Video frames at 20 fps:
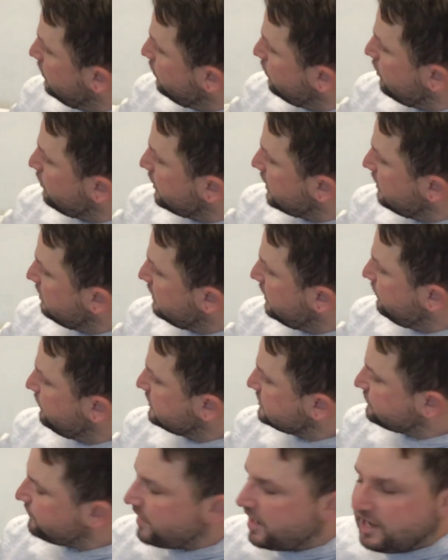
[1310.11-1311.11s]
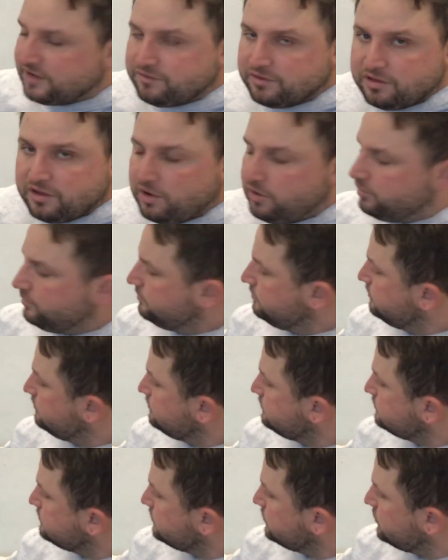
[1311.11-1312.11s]
Well, we're going to leave this 5 alone,
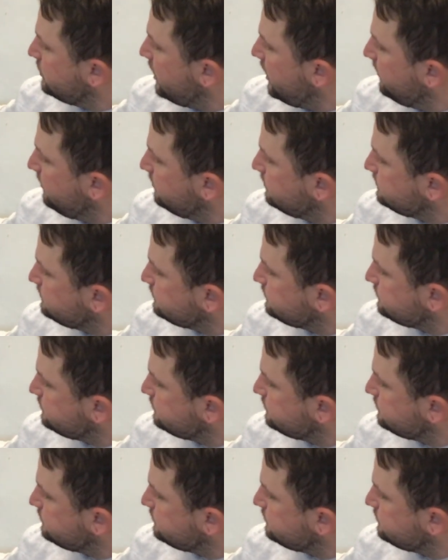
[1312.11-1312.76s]
okay?